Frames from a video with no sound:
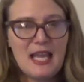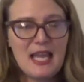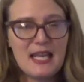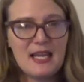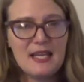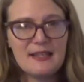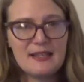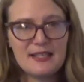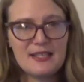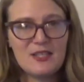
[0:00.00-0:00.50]

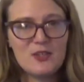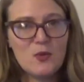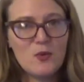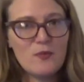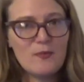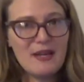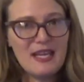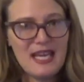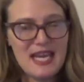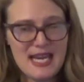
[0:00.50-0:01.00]
And I like to do it
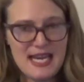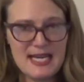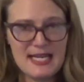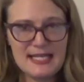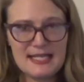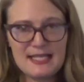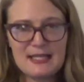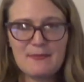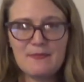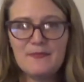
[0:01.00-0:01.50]
with my
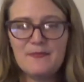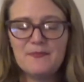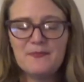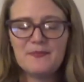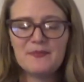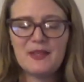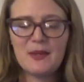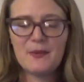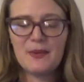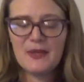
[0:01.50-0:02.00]
hands.
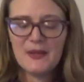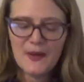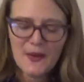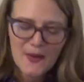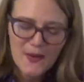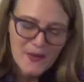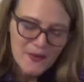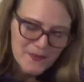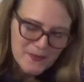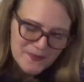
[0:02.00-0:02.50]
Here we
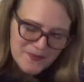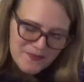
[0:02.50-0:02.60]
go.